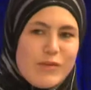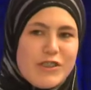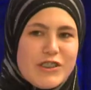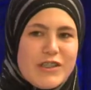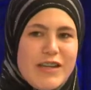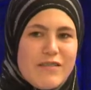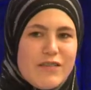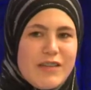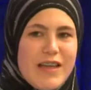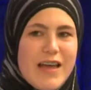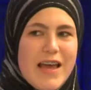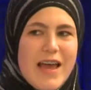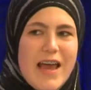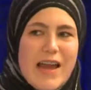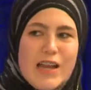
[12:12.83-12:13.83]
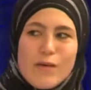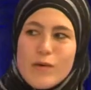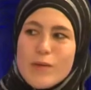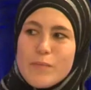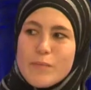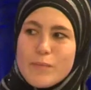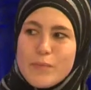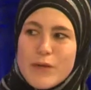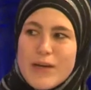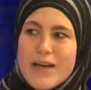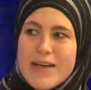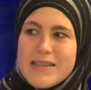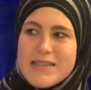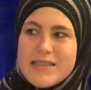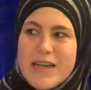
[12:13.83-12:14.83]
We should never let anyone put
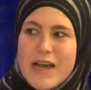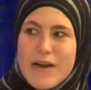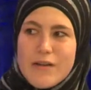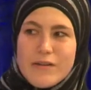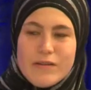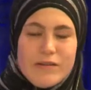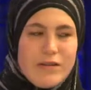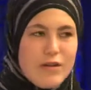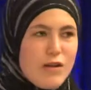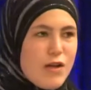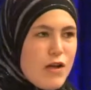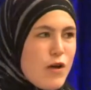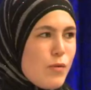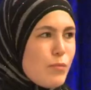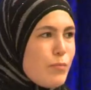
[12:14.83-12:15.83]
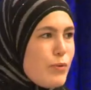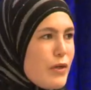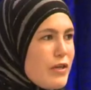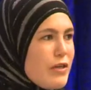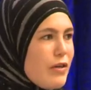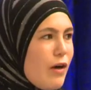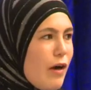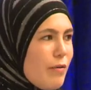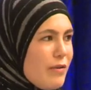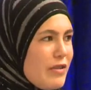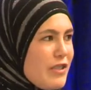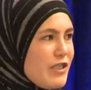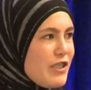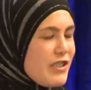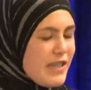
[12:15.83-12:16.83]
us down, put our
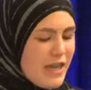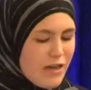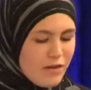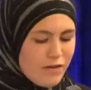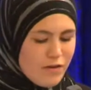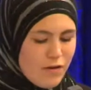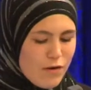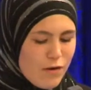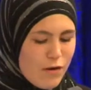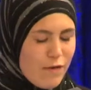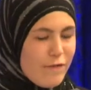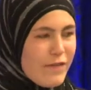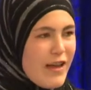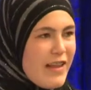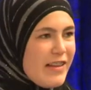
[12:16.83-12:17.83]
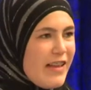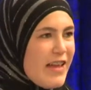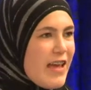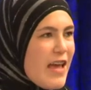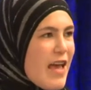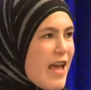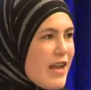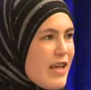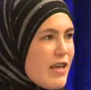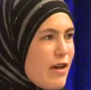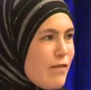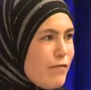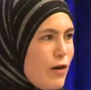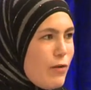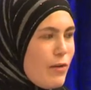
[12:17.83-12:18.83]
religion down, or violate any
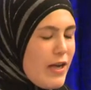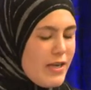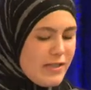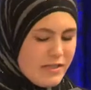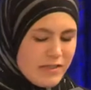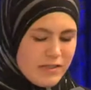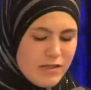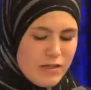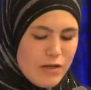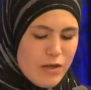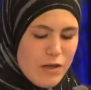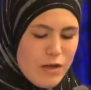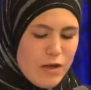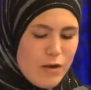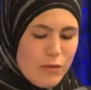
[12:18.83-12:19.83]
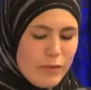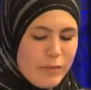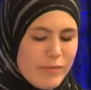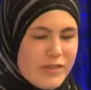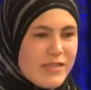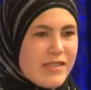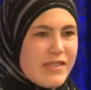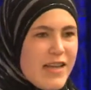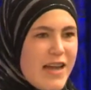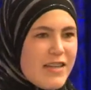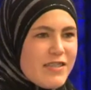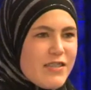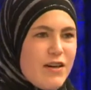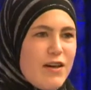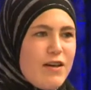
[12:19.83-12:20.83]
of our rights. We must
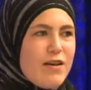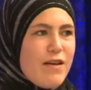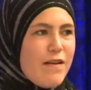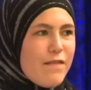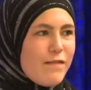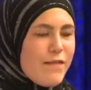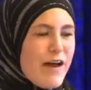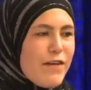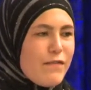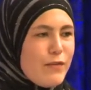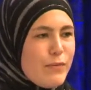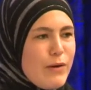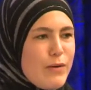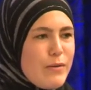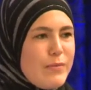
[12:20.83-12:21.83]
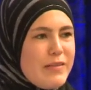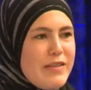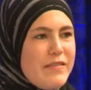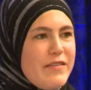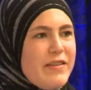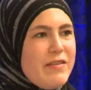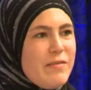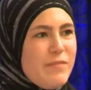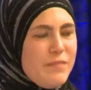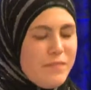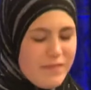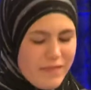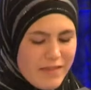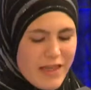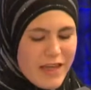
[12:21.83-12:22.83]
stand tall and fight for what we believe in.
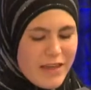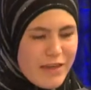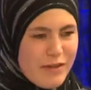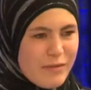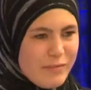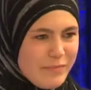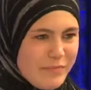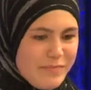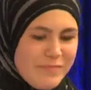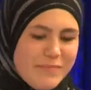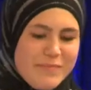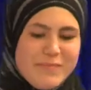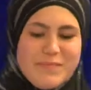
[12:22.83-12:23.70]
Thank you.